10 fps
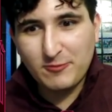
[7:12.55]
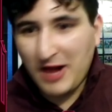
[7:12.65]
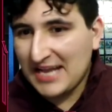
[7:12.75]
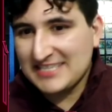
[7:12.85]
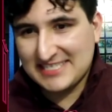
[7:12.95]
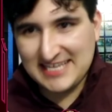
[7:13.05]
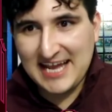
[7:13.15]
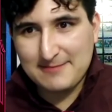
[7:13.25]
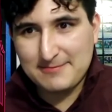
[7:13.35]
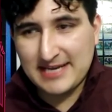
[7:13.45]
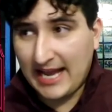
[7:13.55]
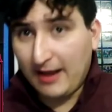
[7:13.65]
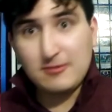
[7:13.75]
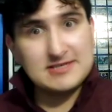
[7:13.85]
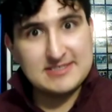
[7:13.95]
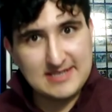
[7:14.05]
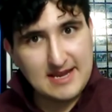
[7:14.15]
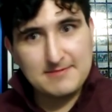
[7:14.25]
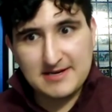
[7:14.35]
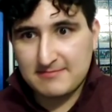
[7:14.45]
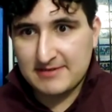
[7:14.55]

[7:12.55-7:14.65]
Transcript: Why is this happening? How is this happening?